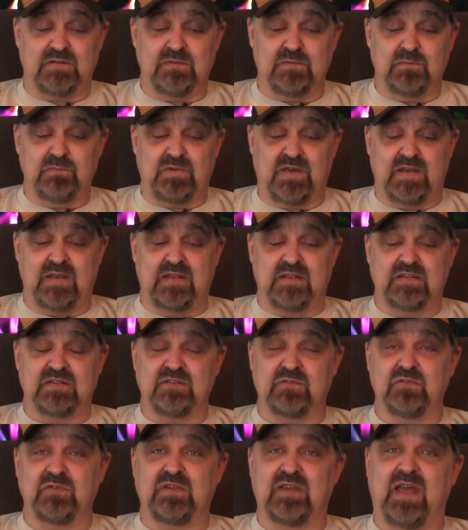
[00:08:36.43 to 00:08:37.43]
But
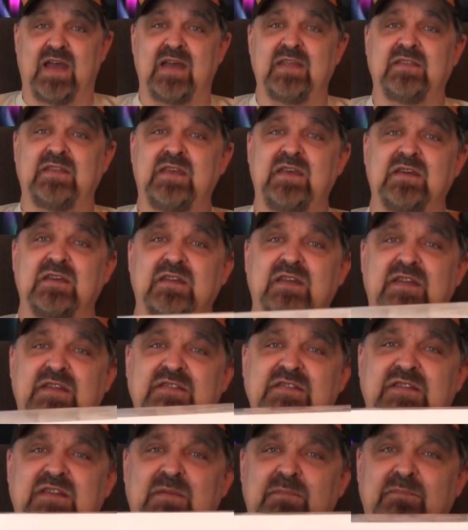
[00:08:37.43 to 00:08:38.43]
the idea
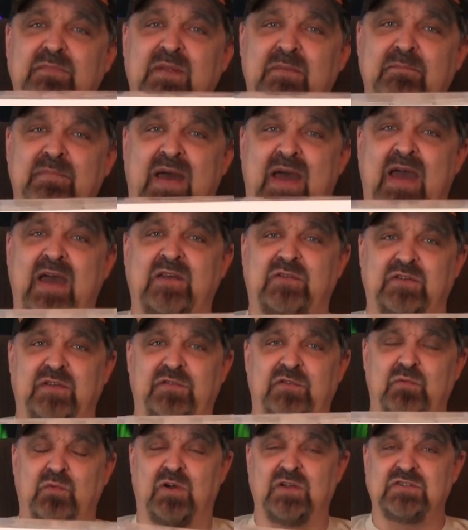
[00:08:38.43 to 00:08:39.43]
is the battery.
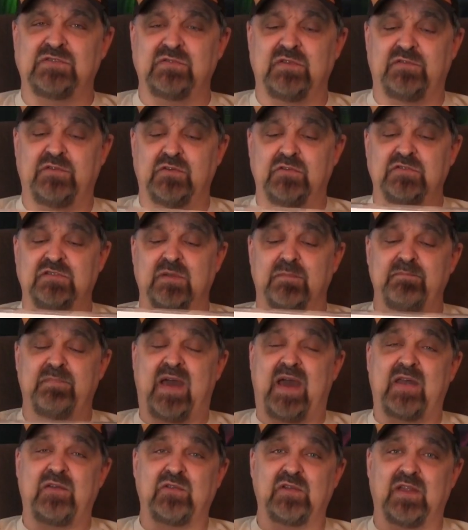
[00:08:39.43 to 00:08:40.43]
If you watch the reviews, the
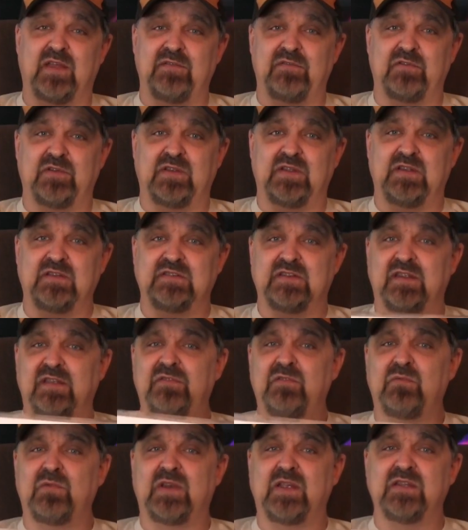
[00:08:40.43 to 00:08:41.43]
battery life on these, and
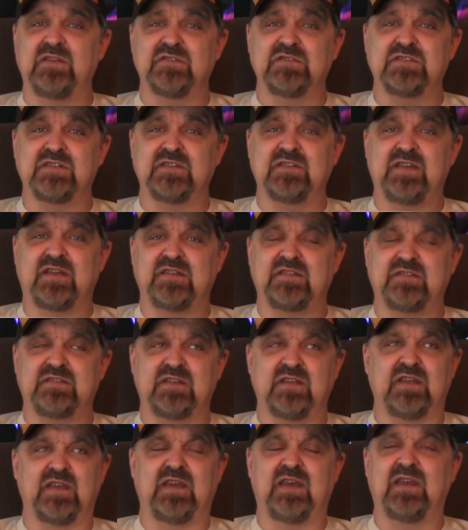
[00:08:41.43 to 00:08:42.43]
even when I use the
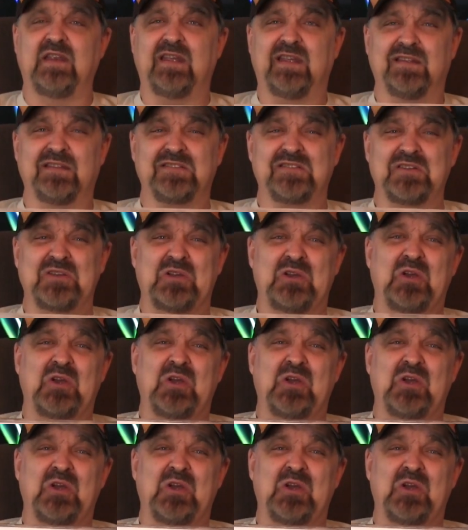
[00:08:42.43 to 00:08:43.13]
10C, it is